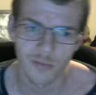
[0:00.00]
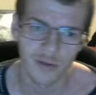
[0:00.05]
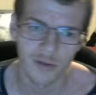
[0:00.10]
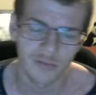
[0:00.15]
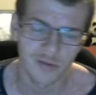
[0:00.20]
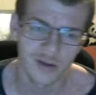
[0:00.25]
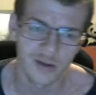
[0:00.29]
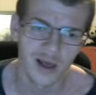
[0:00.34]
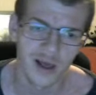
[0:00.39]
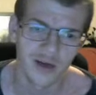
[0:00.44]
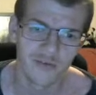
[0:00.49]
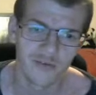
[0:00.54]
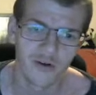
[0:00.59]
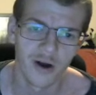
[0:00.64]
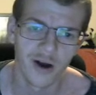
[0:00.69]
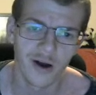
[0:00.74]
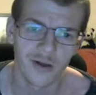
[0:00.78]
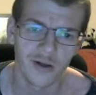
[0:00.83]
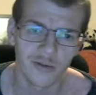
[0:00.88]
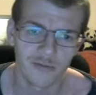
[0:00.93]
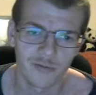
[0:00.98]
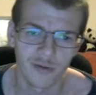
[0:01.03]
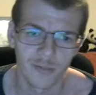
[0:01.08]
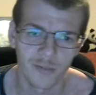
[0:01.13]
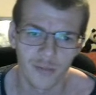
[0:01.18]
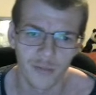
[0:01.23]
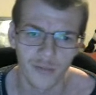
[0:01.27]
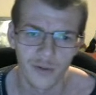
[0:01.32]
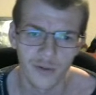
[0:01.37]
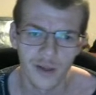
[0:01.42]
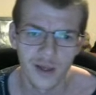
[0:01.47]
I'm gonna have heart
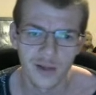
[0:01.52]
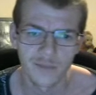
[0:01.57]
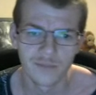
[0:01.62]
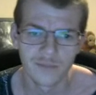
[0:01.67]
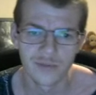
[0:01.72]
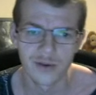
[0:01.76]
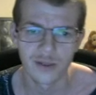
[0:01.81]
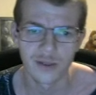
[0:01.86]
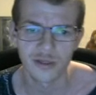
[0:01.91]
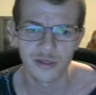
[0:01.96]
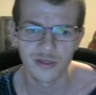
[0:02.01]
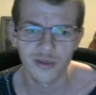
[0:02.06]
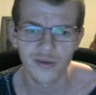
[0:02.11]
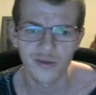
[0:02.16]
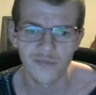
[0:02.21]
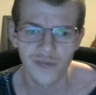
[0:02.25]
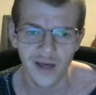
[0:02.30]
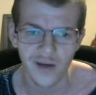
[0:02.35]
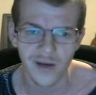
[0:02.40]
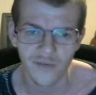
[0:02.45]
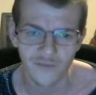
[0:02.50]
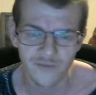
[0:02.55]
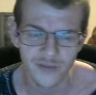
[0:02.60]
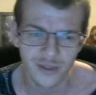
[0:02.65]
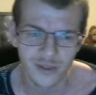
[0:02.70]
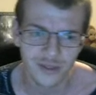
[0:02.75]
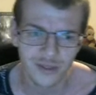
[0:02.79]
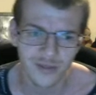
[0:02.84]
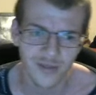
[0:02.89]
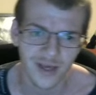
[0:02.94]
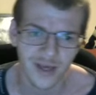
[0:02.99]
trouble, but he's still healthy,
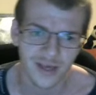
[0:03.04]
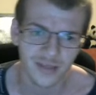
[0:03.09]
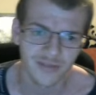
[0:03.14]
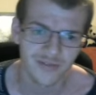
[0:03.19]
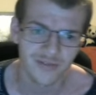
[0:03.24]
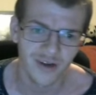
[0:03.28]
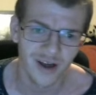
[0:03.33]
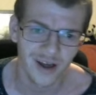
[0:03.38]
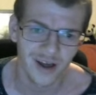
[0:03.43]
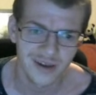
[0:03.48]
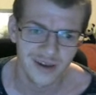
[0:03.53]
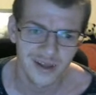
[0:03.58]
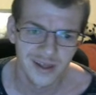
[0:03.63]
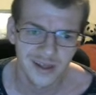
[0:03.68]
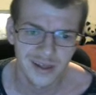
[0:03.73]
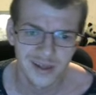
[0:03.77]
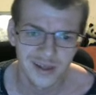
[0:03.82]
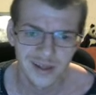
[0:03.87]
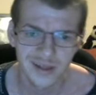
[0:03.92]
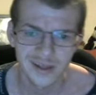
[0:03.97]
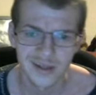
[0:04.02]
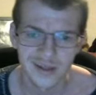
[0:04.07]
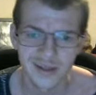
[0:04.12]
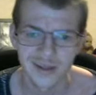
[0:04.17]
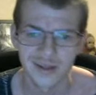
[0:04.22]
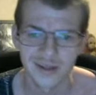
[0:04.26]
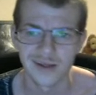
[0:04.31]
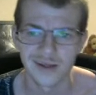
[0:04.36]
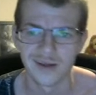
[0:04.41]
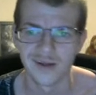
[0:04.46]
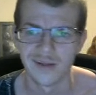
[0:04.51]
so that's fine.
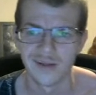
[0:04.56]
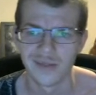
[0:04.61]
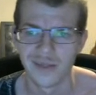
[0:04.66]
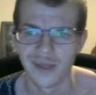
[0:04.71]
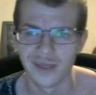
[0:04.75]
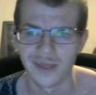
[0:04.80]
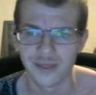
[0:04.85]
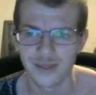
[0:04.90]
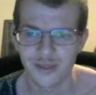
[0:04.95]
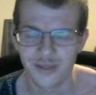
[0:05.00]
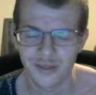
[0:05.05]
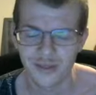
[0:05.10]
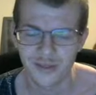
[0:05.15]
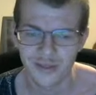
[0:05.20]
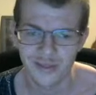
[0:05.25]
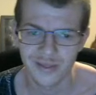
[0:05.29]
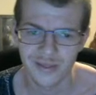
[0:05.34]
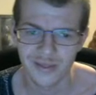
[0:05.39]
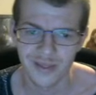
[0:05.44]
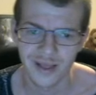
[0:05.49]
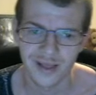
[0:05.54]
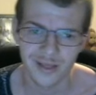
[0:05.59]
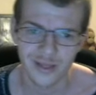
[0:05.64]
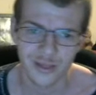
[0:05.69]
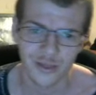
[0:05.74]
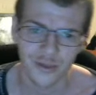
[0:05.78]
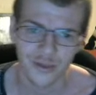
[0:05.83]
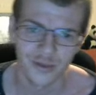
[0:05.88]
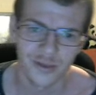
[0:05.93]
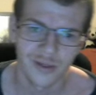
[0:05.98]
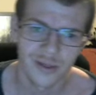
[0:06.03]
That's
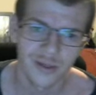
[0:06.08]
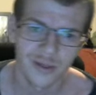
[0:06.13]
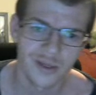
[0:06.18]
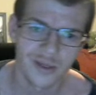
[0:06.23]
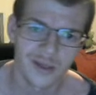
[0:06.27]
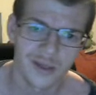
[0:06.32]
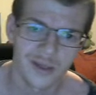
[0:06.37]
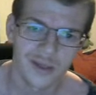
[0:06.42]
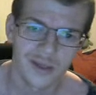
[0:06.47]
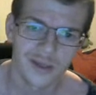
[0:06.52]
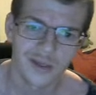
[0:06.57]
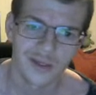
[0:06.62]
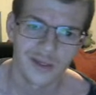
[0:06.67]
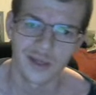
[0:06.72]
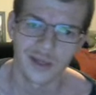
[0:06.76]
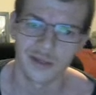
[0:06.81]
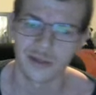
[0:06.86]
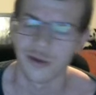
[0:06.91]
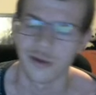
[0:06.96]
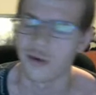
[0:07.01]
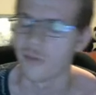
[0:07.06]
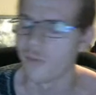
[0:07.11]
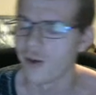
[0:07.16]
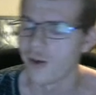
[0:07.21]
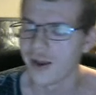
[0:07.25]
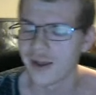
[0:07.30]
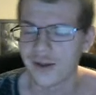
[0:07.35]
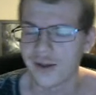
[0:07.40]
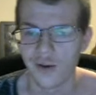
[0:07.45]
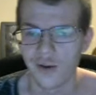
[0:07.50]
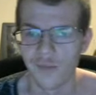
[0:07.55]
a
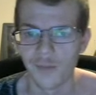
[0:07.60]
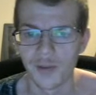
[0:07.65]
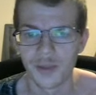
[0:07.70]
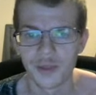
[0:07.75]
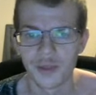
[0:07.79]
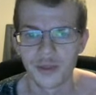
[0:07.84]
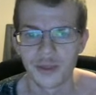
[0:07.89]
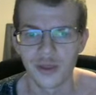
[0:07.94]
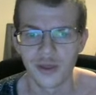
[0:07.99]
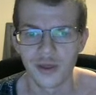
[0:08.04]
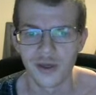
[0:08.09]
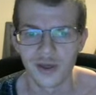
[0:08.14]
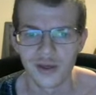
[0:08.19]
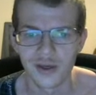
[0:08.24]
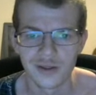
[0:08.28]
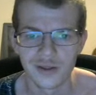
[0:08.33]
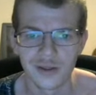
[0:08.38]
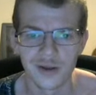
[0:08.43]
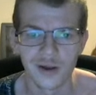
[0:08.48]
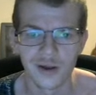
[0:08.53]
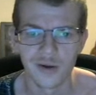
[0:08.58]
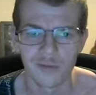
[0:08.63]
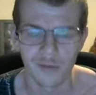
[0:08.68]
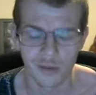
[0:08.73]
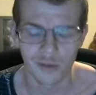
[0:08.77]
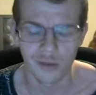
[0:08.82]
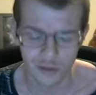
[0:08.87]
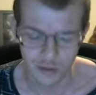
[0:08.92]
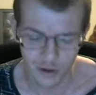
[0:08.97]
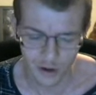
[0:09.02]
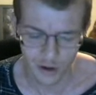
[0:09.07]
great comment,
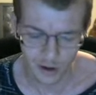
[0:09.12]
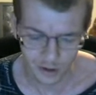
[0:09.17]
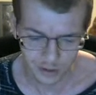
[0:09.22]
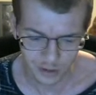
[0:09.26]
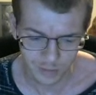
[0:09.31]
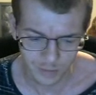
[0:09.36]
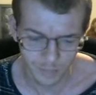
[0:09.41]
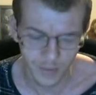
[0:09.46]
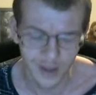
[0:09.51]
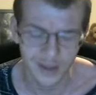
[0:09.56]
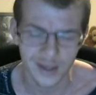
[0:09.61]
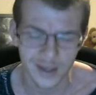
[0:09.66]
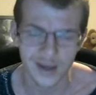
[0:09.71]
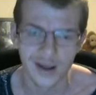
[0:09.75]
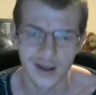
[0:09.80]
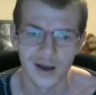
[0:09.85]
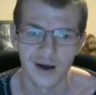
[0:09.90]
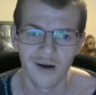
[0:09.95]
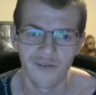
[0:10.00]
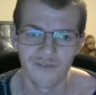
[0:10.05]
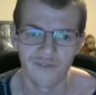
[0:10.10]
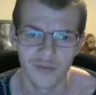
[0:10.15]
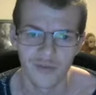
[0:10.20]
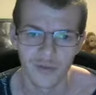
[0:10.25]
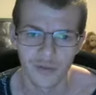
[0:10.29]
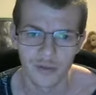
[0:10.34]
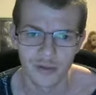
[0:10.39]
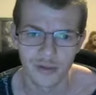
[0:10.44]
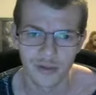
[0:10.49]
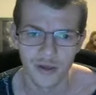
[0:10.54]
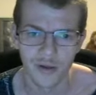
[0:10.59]
because United making it hard for
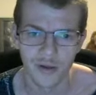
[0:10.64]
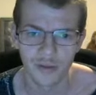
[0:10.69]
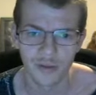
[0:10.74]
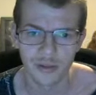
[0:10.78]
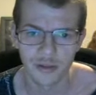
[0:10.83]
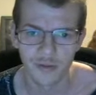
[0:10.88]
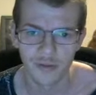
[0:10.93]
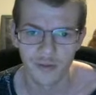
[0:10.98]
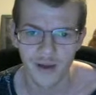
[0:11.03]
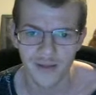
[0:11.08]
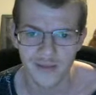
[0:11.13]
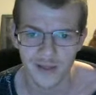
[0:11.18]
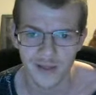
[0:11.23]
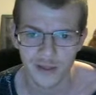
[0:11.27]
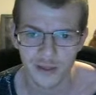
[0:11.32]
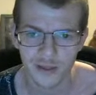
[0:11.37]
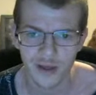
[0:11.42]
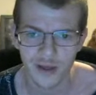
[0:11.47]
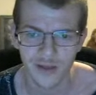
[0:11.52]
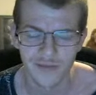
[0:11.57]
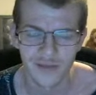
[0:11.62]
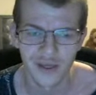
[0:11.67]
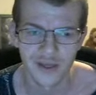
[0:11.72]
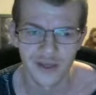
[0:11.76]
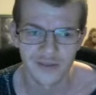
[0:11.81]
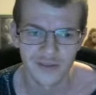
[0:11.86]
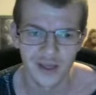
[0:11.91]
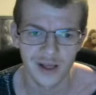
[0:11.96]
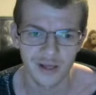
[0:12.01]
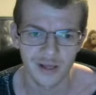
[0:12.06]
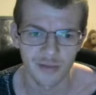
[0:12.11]
themselves. Sir Alex saying
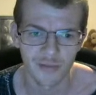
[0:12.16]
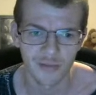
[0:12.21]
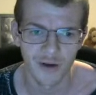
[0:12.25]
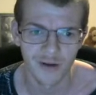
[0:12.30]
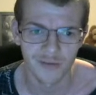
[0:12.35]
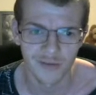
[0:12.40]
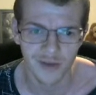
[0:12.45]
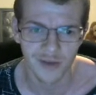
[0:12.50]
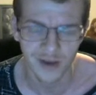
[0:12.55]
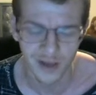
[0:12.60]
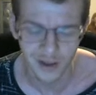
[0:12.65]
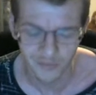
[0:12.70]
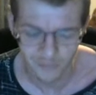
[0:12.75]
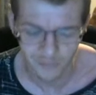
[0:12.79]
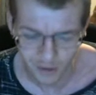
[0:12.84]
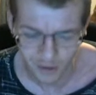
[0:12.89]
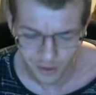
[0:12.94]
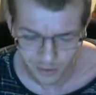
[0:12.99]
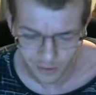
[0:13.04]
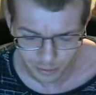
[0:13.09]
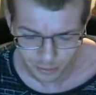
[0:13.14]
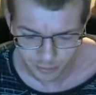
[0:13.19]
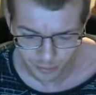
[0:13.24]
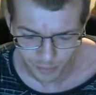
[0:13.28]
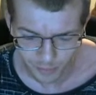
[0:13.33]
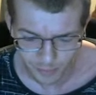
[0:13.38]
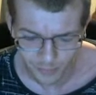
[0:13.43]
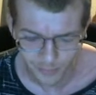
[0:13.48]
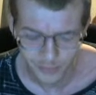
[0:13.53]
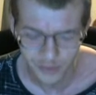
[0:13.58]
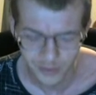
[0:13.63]
that's why I'm gonna have heart
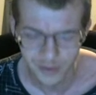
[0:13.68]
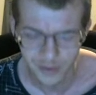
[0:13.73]
trouble.